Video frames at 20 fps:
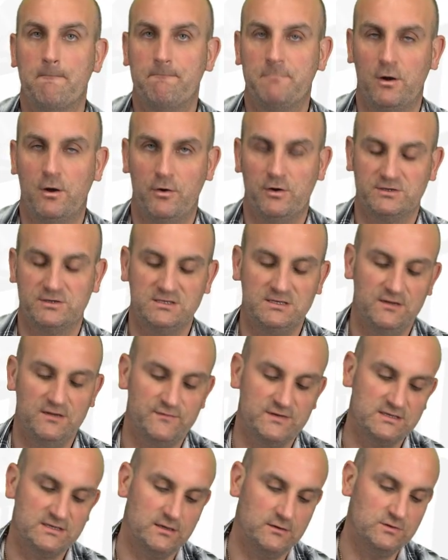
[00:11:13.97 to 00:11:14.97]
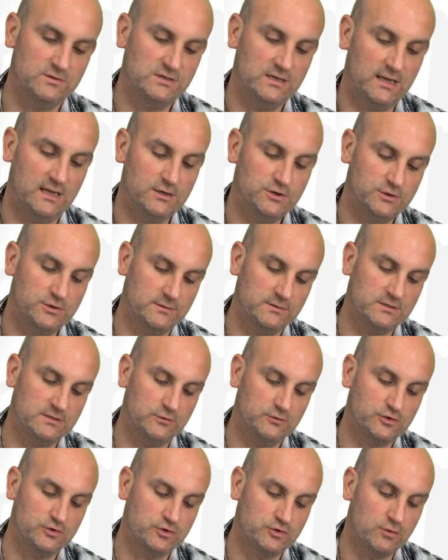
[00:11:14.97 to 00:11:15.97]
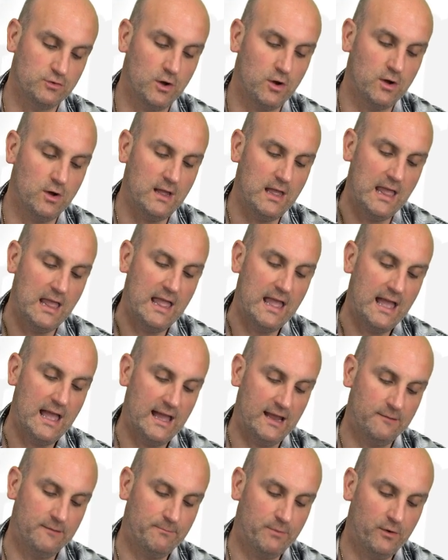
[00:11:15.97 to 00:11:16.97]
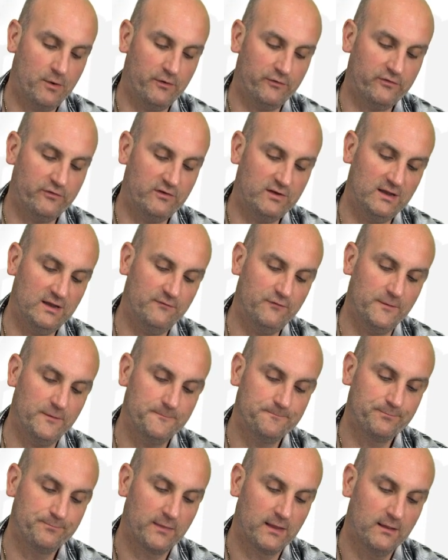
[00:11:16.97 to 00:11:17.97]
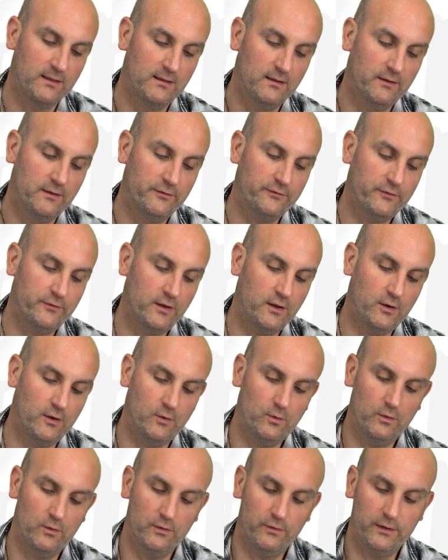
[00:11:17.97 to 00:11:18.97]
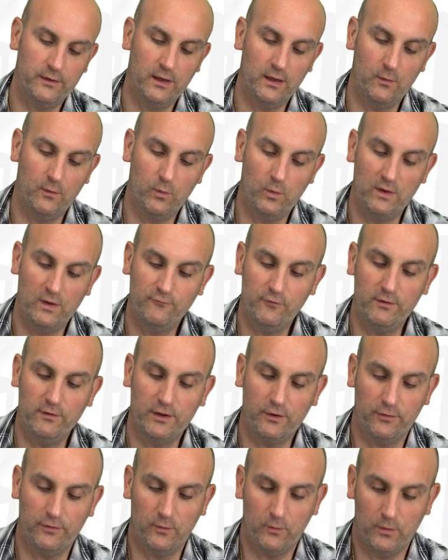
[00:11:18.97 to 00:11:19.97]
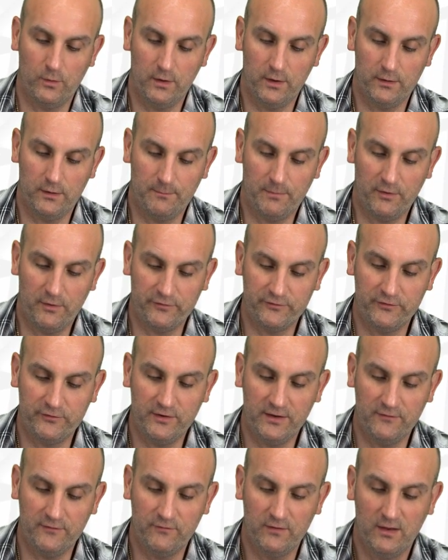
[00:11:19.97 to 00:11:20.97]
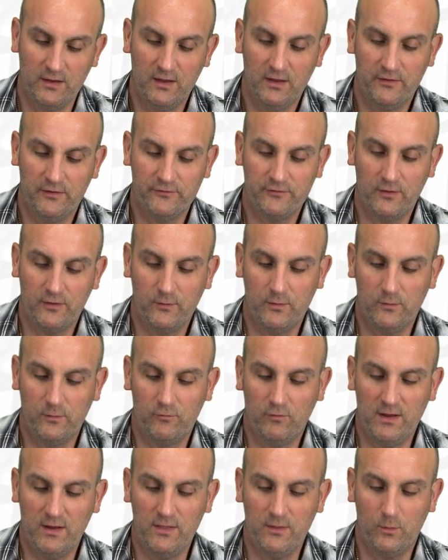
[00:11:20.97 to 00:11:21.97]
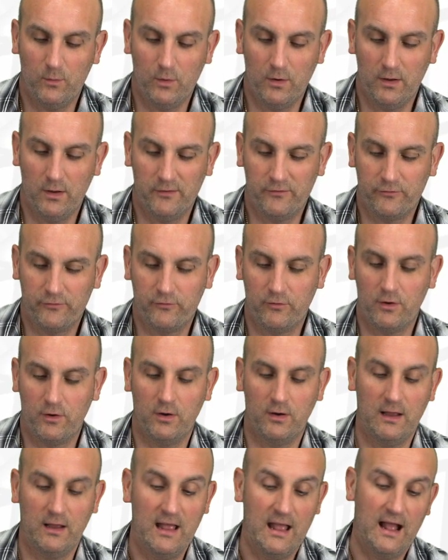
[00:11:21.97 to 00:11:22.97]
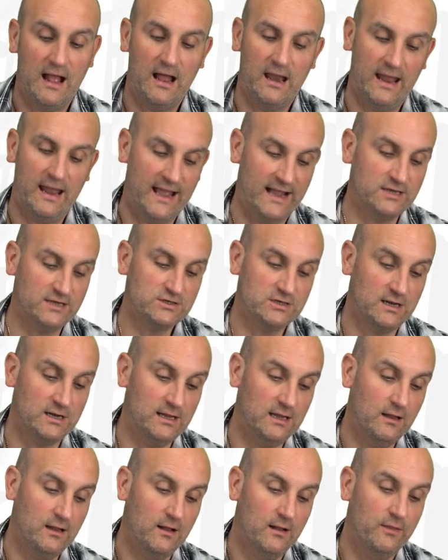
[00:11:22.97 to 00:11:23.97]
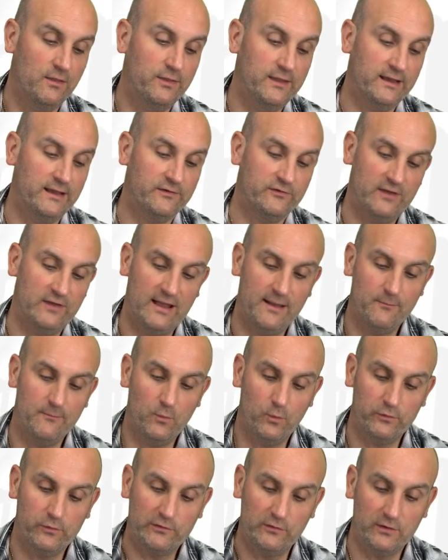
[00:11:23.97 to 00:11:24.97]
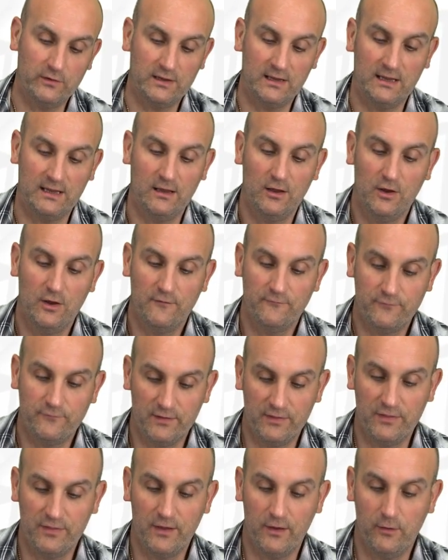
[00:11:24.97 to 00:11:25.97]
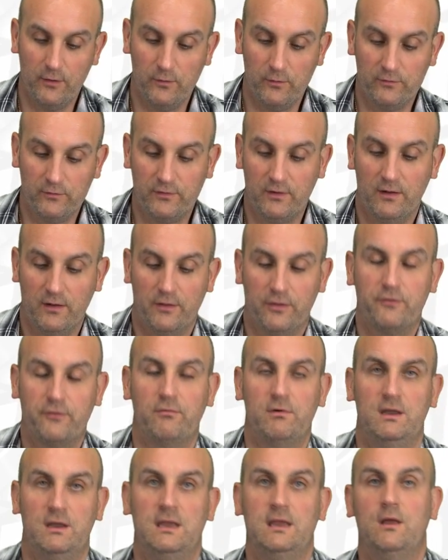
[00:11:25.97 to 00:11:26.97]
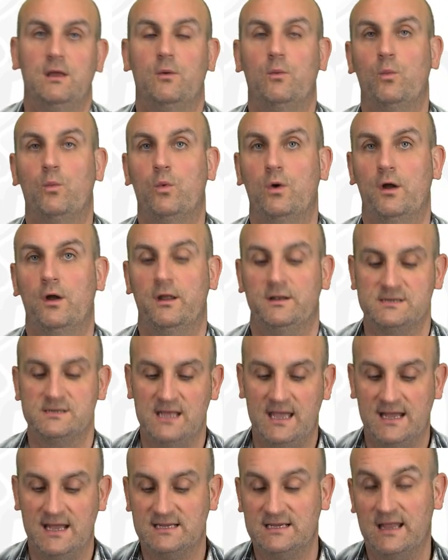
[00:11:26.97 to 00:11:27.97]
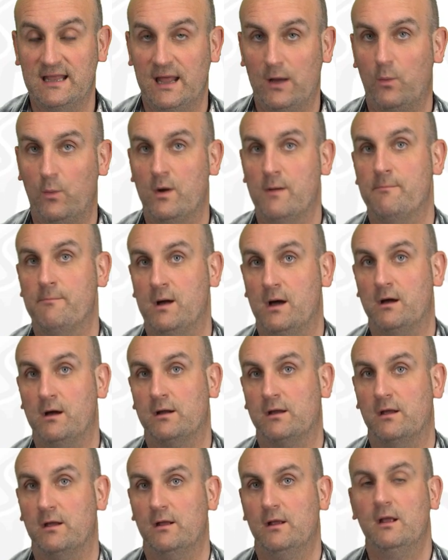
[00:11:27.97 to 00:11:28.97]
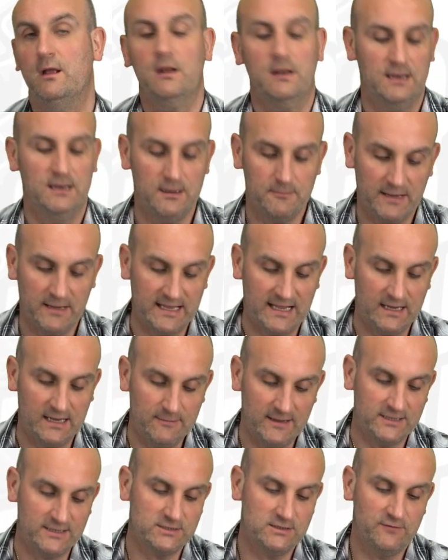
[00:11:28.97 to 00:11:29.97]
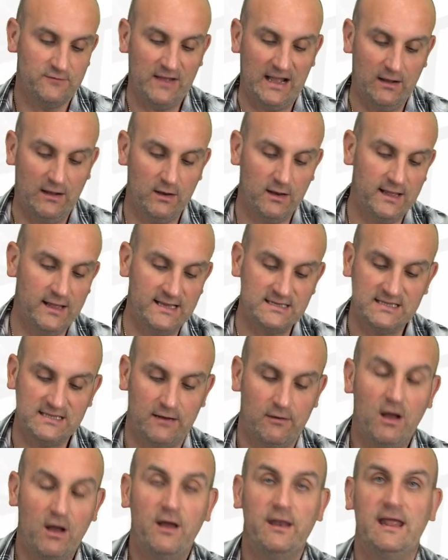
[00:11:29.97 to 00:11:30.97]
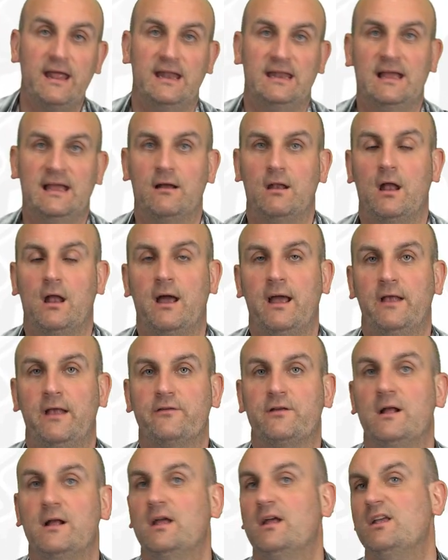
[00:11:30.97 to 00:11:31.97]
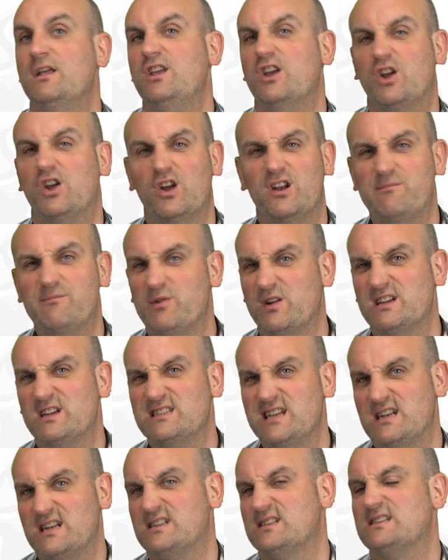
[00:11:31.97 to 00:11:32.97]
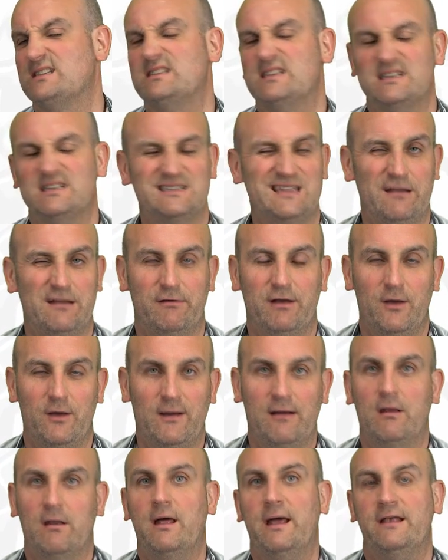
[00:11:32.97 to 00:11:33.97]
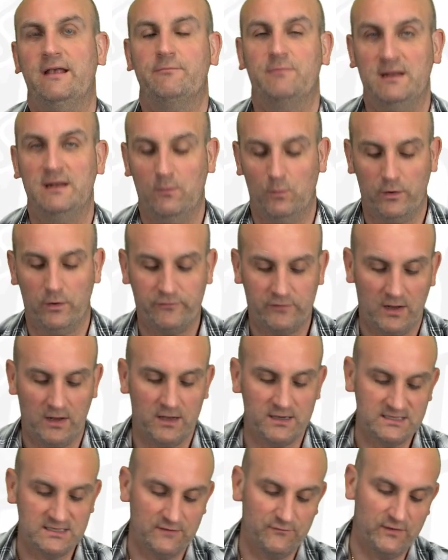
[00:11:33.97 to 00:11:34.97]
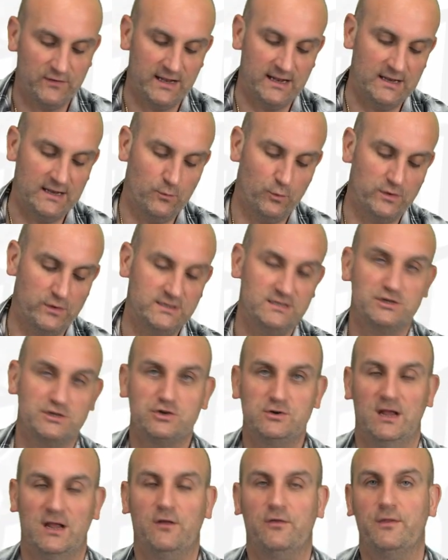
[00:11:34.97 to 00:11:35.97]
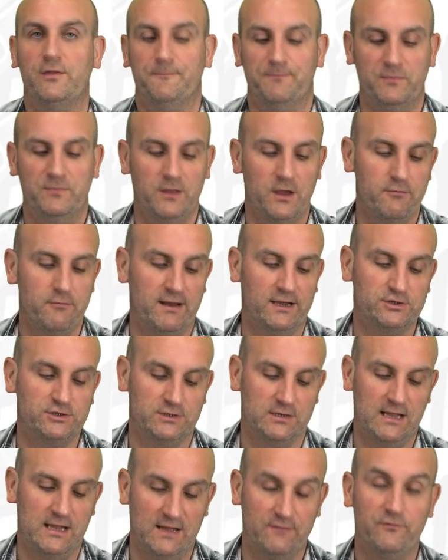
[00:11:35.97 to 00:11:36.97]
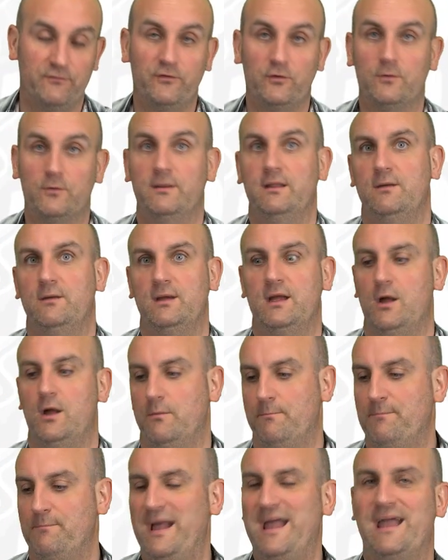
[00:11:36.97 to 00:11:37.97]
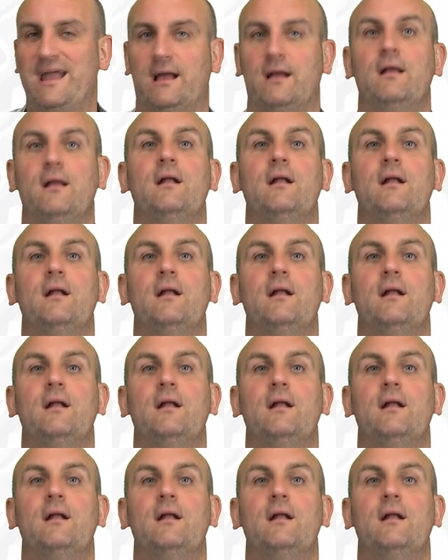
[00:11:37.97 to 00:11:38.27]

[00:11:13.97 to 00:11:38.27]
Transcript: positive association. So strong and positive. So the, we've already got the word positive. So we would write the word strong. And actually the exam was looking for those three words there to get that one mark. Didn't make any mention of outliers, there aren't any outliers. You could have put a sentence that says there are no outliers, but it wasn't asking for that. It wanted strength, direction, and form. And there we go, bang.